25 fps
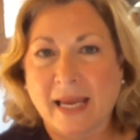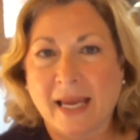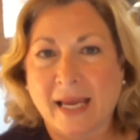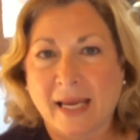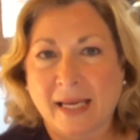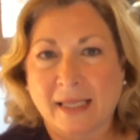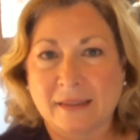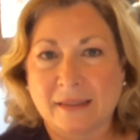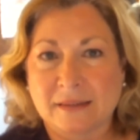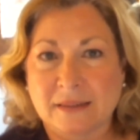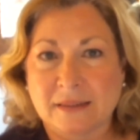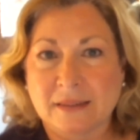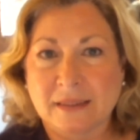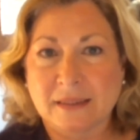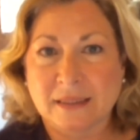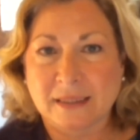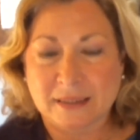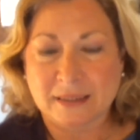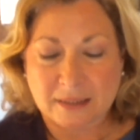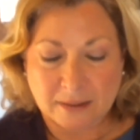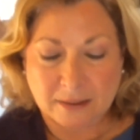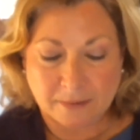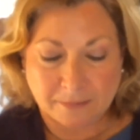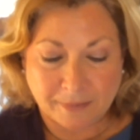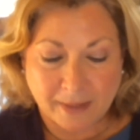And
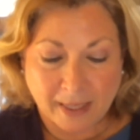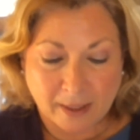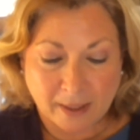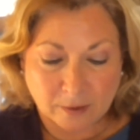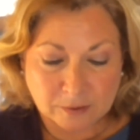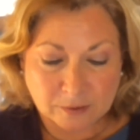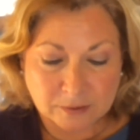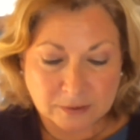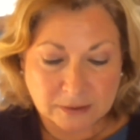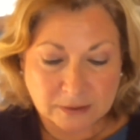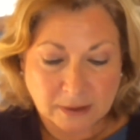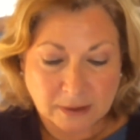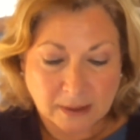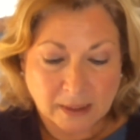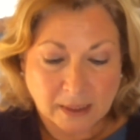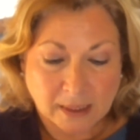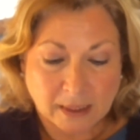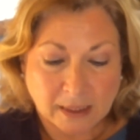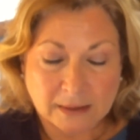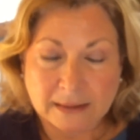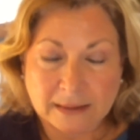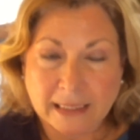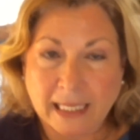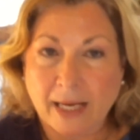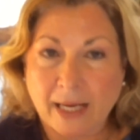it's about
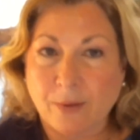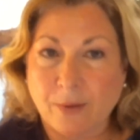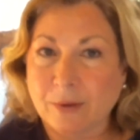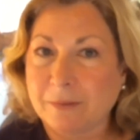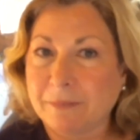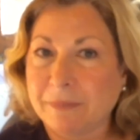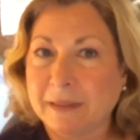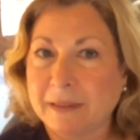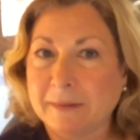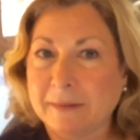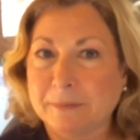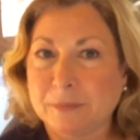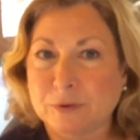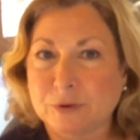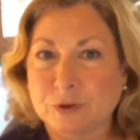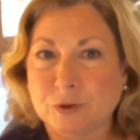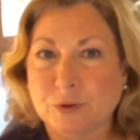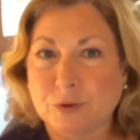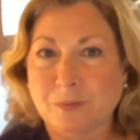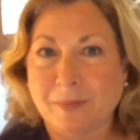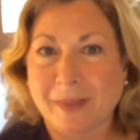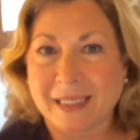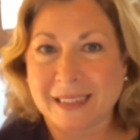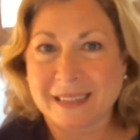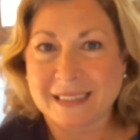allowing people
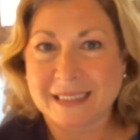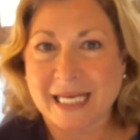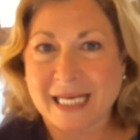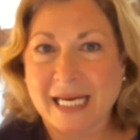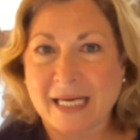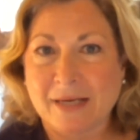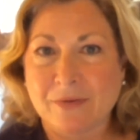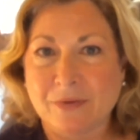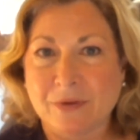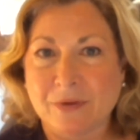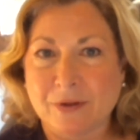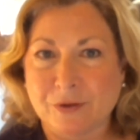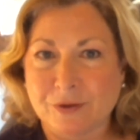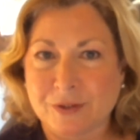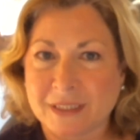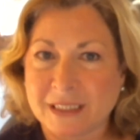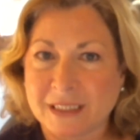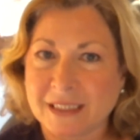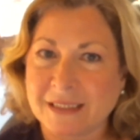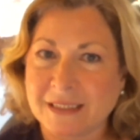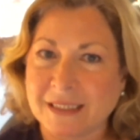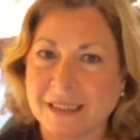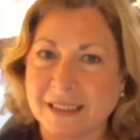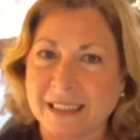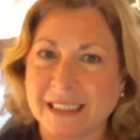to maintain their
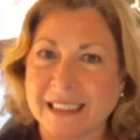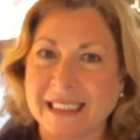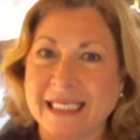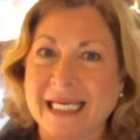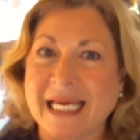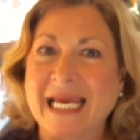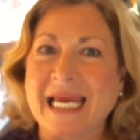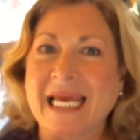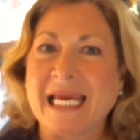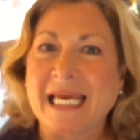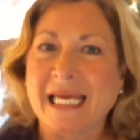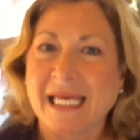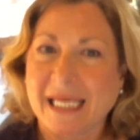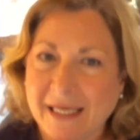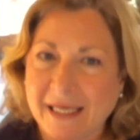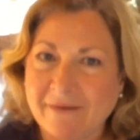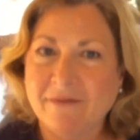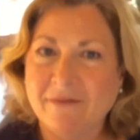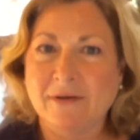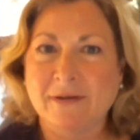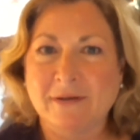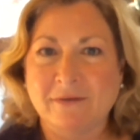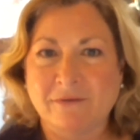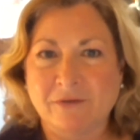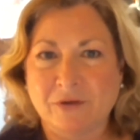dignity,
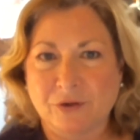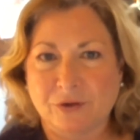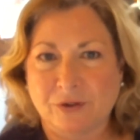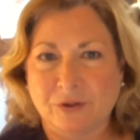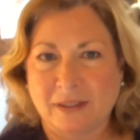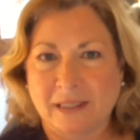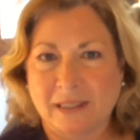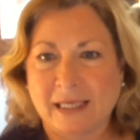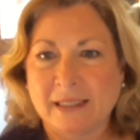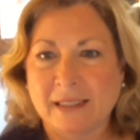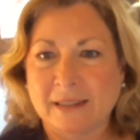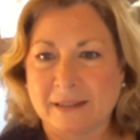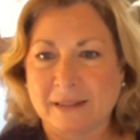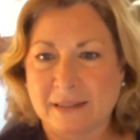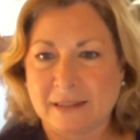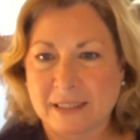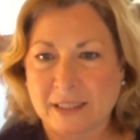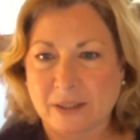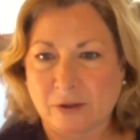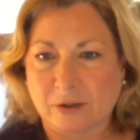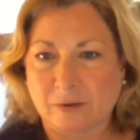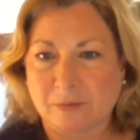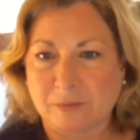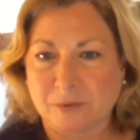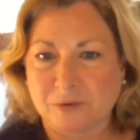even if they're getting
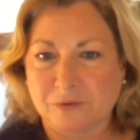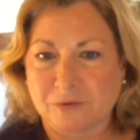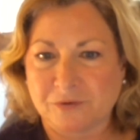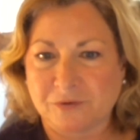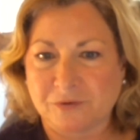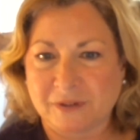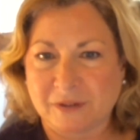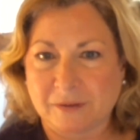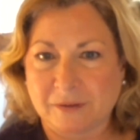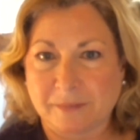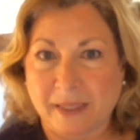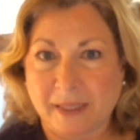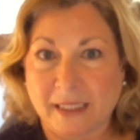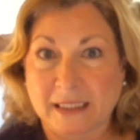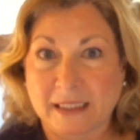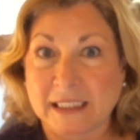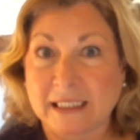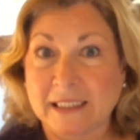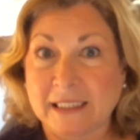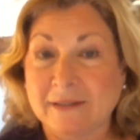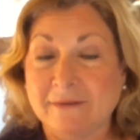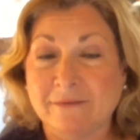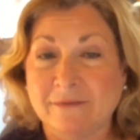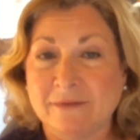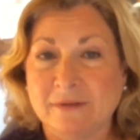terrible feedback.
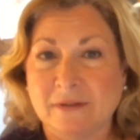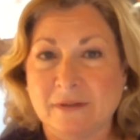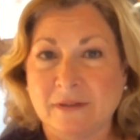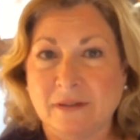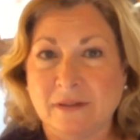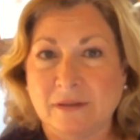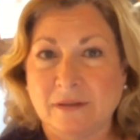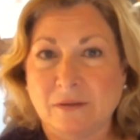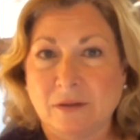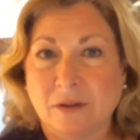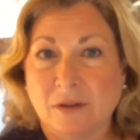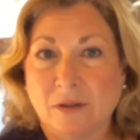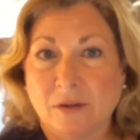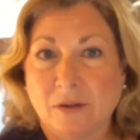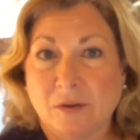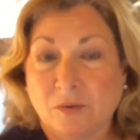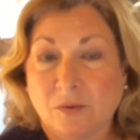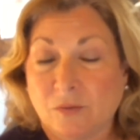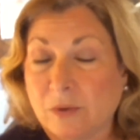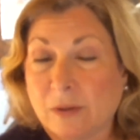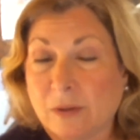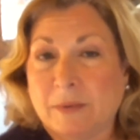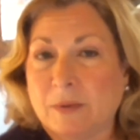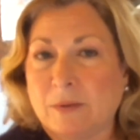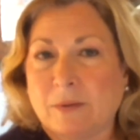Even,
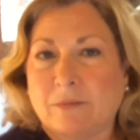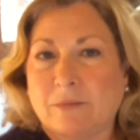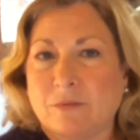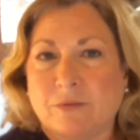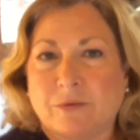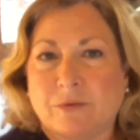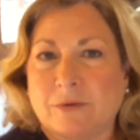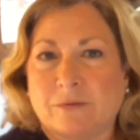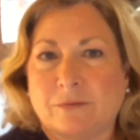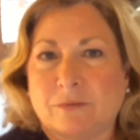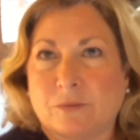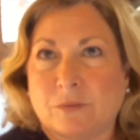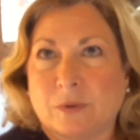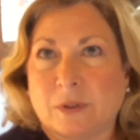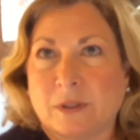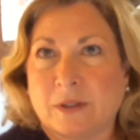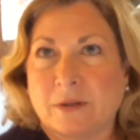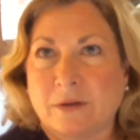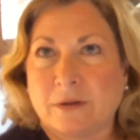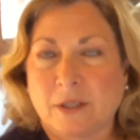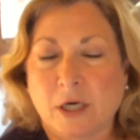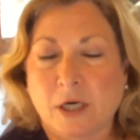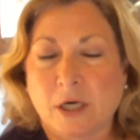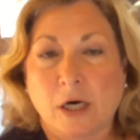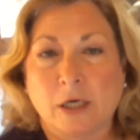I mean, one
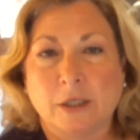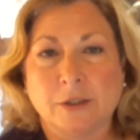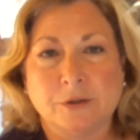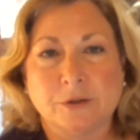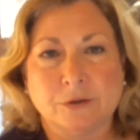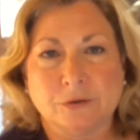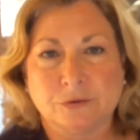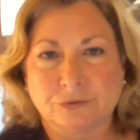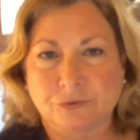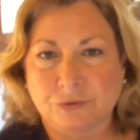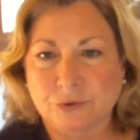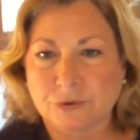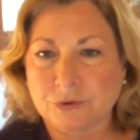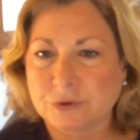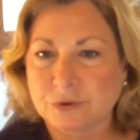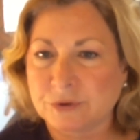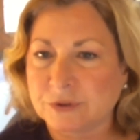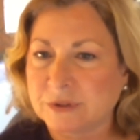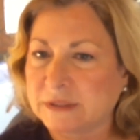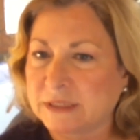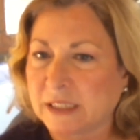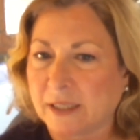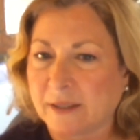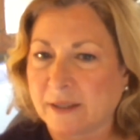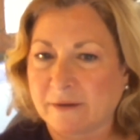of the cardinal
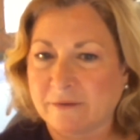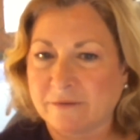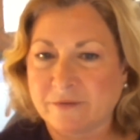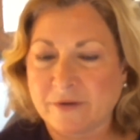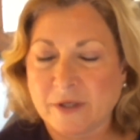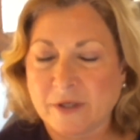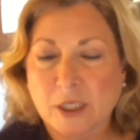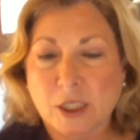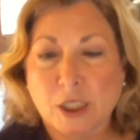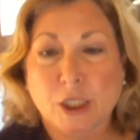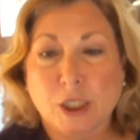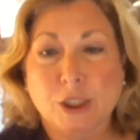rules of